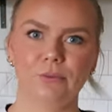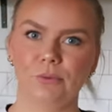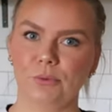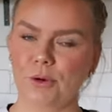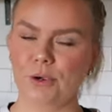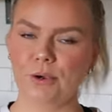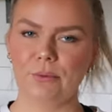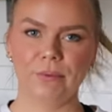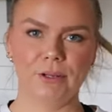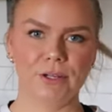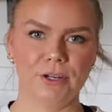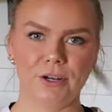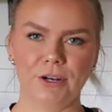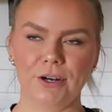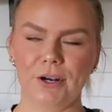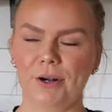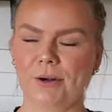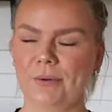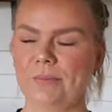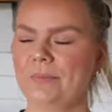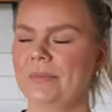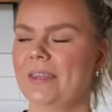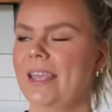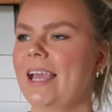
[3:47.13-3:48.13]
room in your
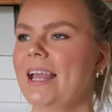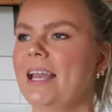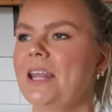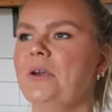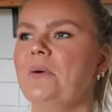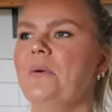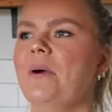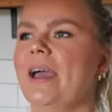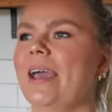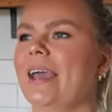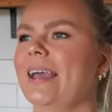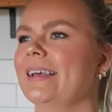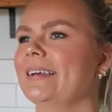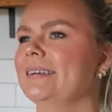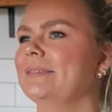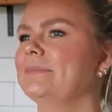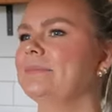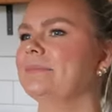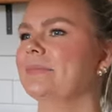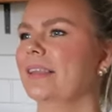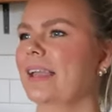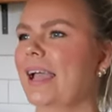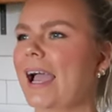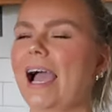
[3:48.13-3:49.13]
home.
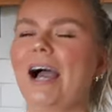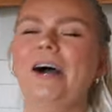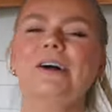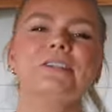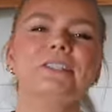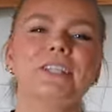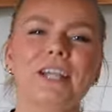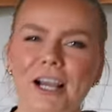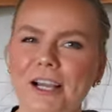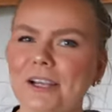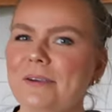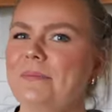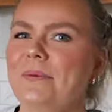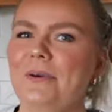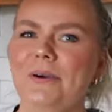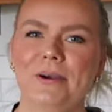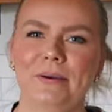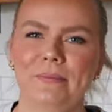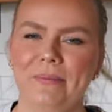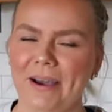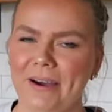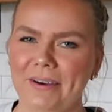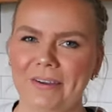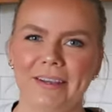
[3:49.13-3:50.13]
Anyway, I'll talk
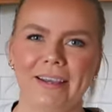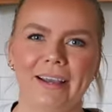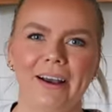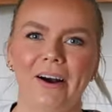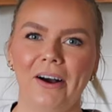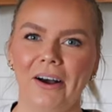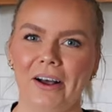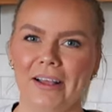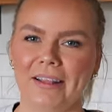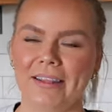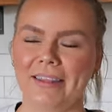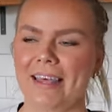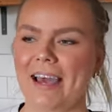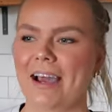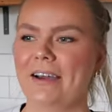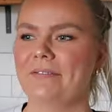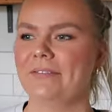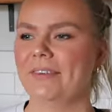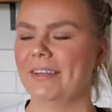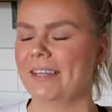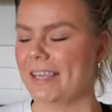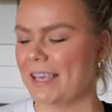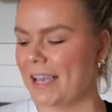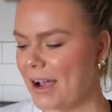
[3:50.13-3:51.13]
more about it on that
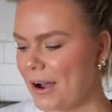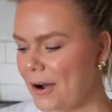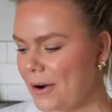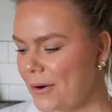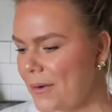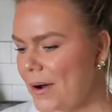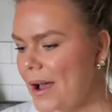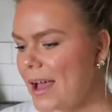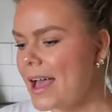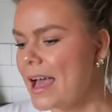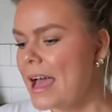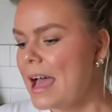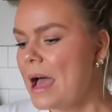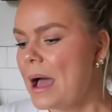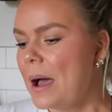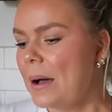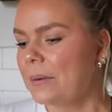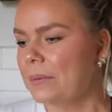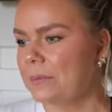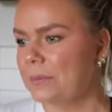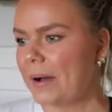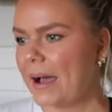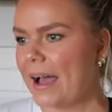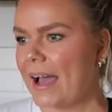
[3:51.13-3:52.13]
video,
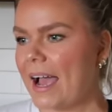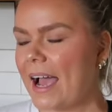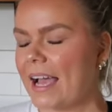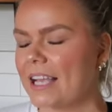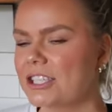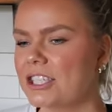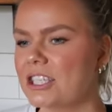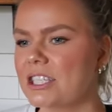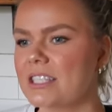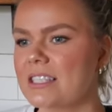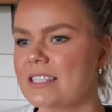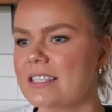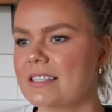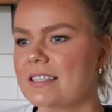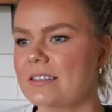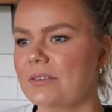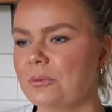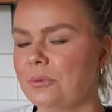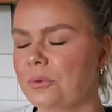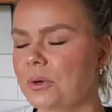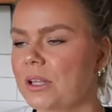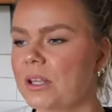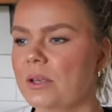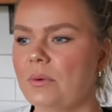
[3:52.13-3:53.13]
but I just
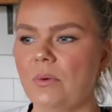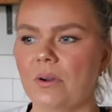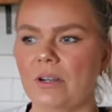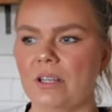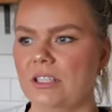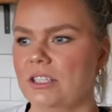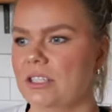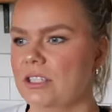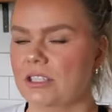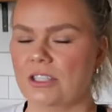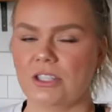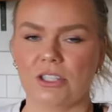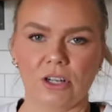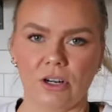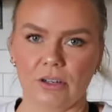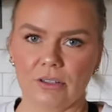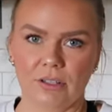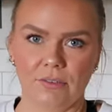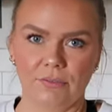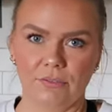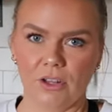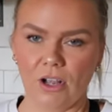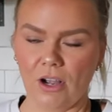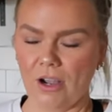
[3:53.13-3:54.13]
really wanted to start
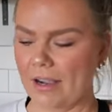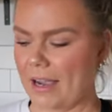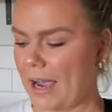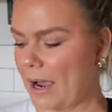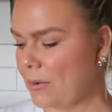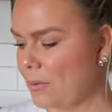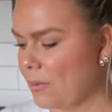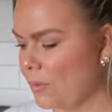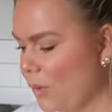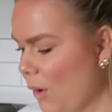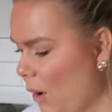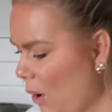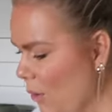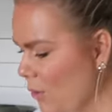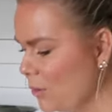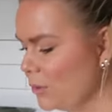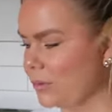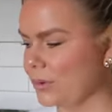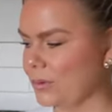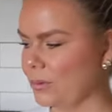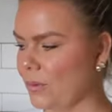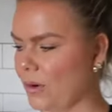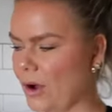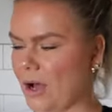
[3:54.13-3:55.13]
the vlog. I
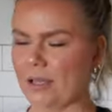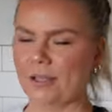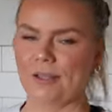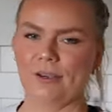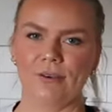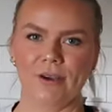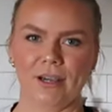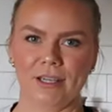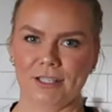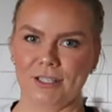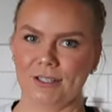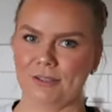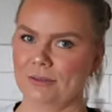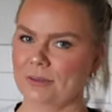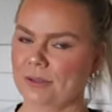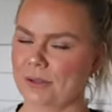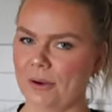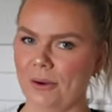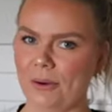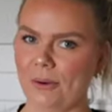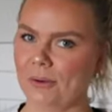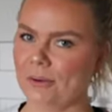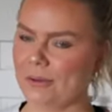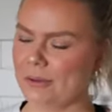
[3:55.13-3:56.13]
won't walk you guys through the
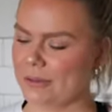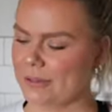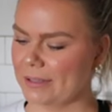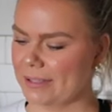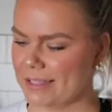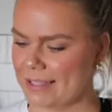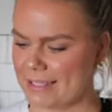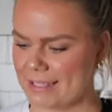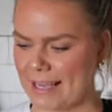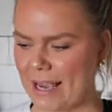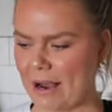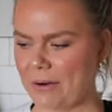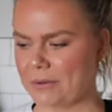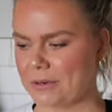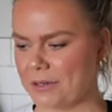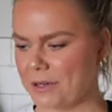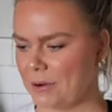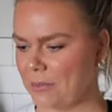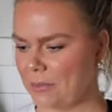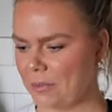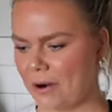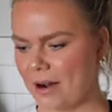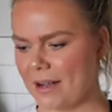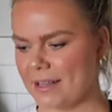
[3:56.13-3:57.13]
whole
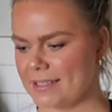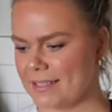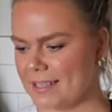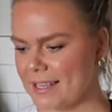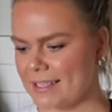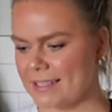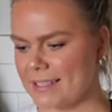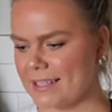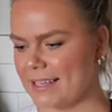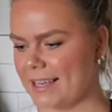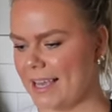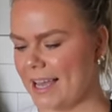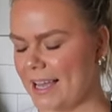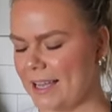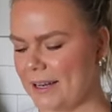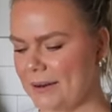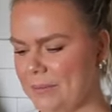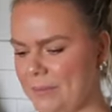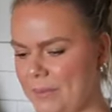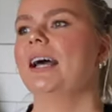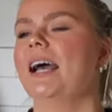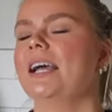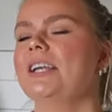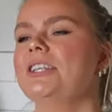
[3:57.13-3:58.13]
sourdough process
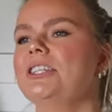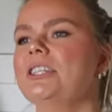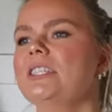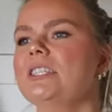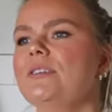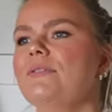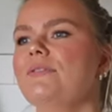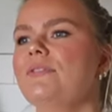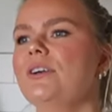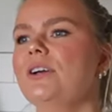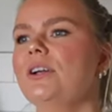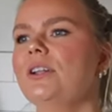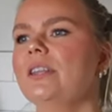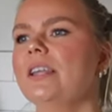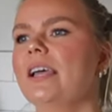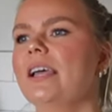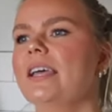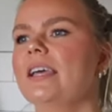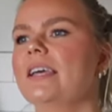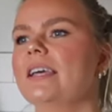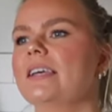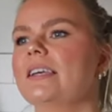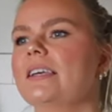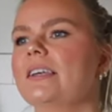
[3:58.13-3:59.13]
again. I just feel
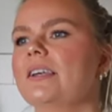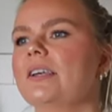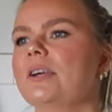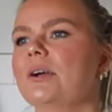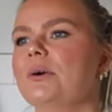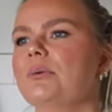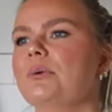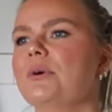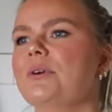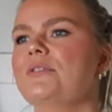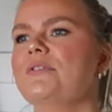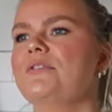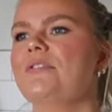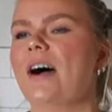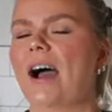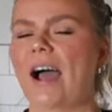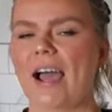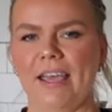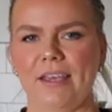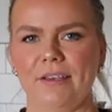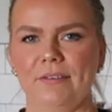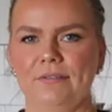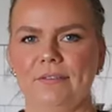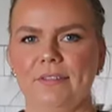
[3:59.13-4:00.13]
like
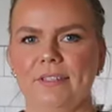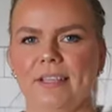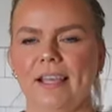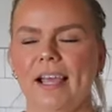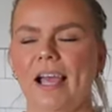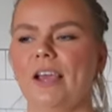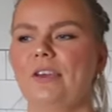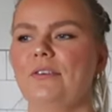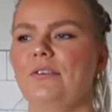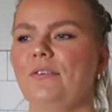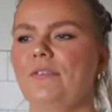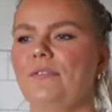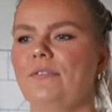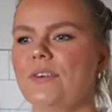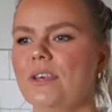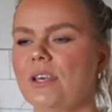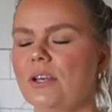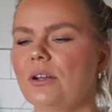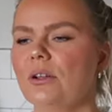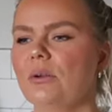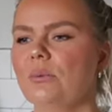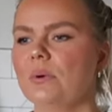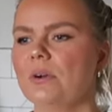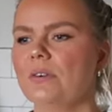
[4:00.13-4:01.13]
revived. I
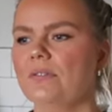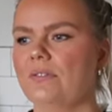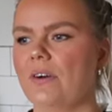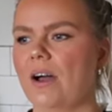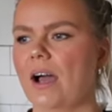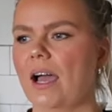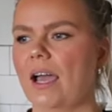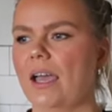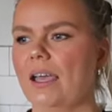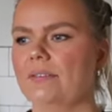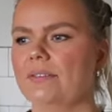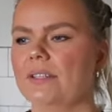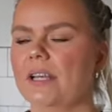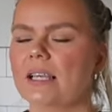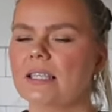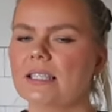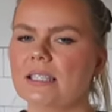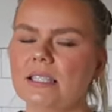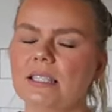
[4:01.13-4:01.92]
feel revived. I